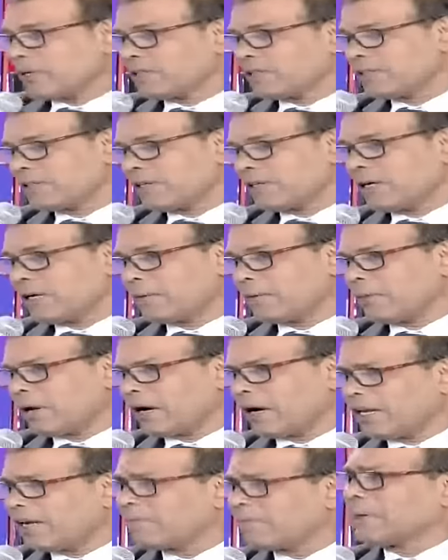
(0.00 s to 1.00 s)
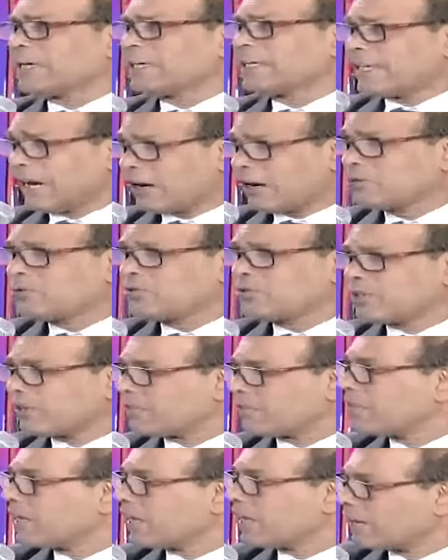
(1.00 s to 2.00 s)
with, I have my doubts
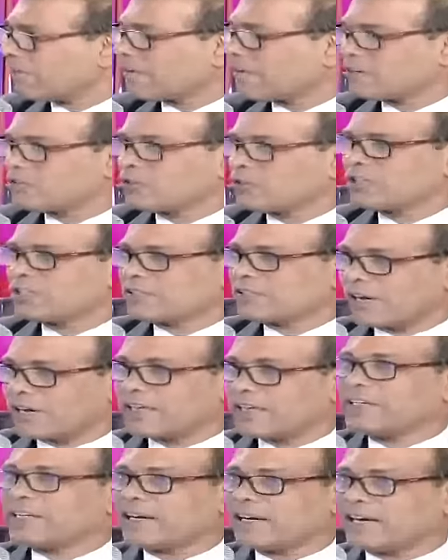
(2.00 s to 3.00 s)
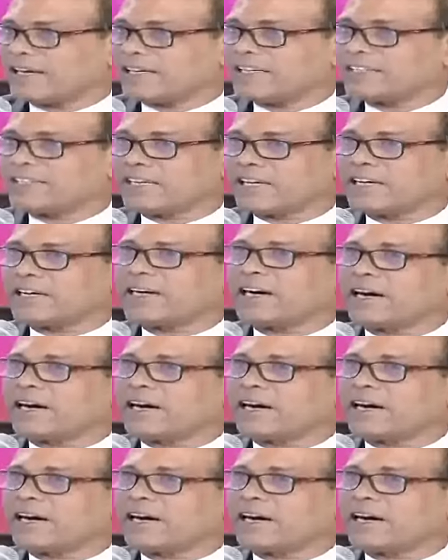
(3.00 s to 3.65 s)
if they have actually signed anything